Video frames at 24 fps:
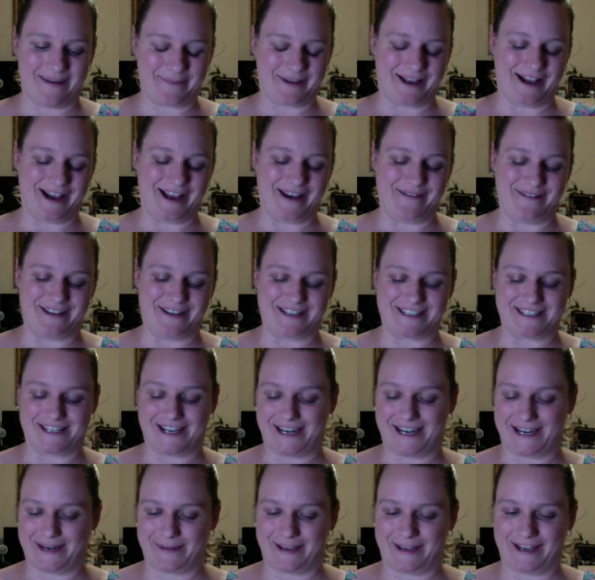Kind of
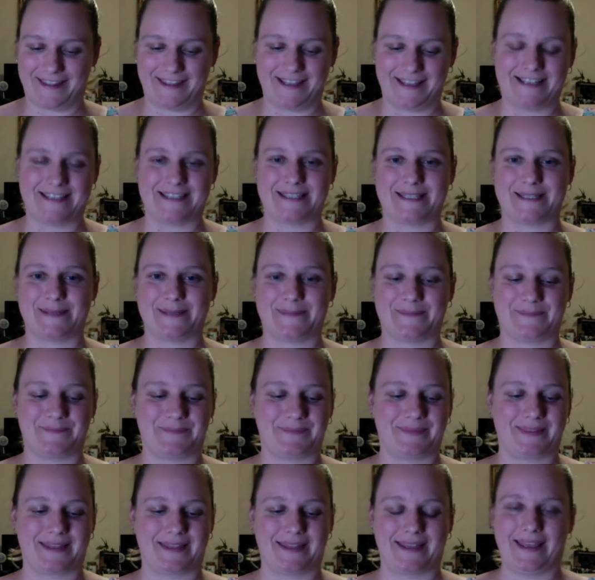excited about this.
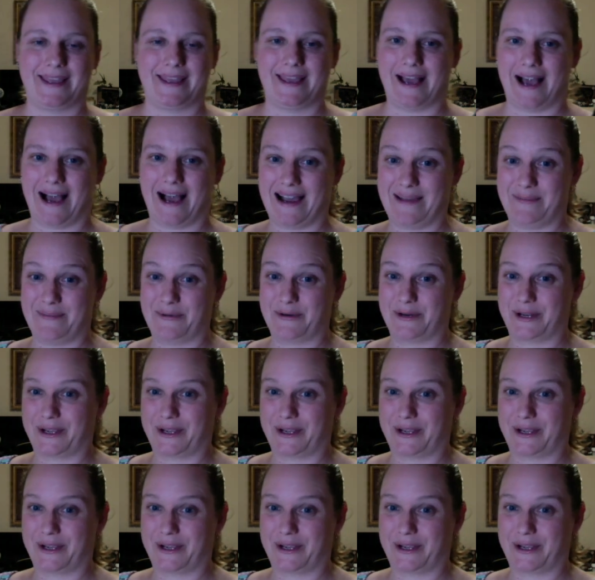I bought a